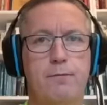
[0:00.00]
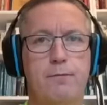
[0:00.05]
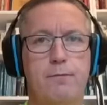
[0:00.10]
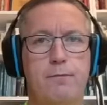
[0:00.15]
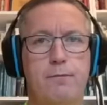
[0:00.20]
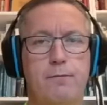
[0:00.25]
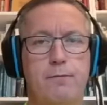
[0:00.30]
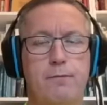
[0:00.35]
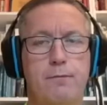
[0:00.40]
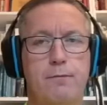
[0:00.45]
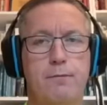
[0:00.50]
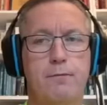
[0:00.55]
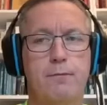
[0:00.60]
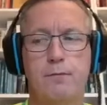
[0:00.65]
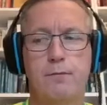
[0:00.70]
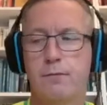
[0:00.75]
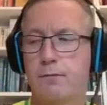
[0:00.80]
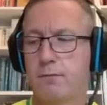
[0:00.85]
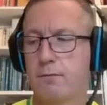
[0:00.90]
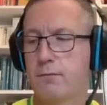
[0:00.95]

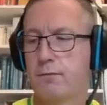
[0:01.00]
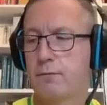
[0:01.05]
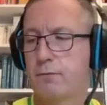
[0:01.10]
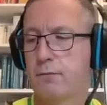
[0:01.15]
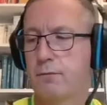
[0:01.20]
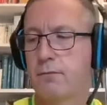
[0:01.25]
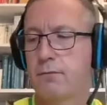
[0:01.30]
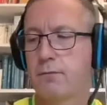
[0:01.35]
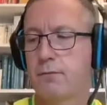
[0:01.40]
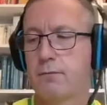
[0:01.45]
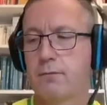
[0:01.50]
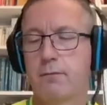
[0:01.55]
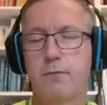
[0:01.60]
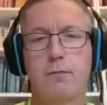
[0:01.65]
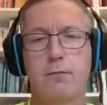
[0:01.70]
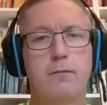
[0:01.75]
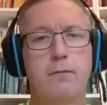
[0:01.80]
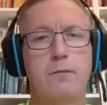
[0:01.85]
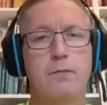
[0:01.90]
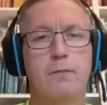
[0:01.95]

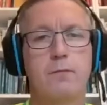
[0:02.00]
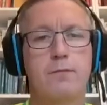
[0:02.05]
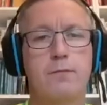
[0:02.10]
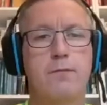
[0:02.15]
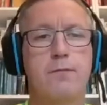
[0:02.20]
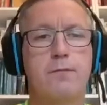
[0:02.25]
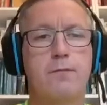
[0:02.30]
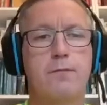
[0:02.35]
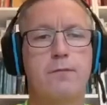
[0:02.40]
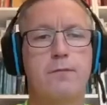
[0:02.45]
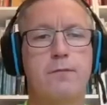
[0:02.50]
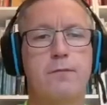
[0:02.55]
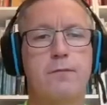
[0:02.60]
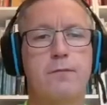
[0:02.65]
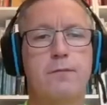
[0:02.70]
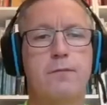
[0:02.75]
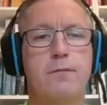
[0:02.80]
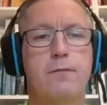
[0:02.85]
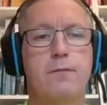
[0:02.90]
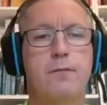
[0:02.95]

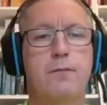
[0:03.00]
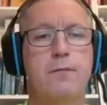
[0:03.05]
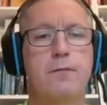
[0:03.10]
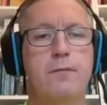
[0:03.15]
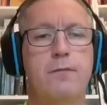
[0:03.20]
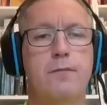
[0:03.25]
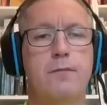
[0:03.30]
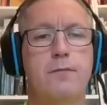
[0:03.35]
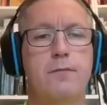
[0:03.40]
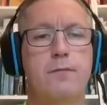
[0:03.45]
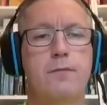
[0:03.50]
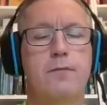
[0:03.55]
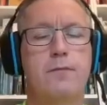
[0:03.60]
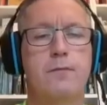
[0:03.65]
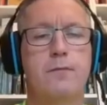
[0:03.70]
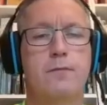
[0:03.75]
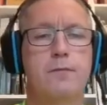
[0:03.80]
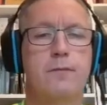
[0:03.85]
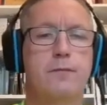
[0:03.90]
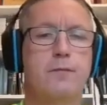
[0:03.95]

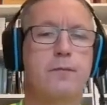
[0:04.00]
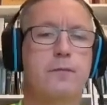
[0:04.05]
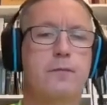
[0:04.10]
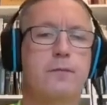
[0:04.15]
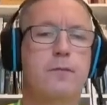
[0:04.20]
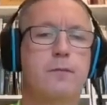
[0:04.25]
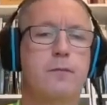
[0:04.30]
(silent)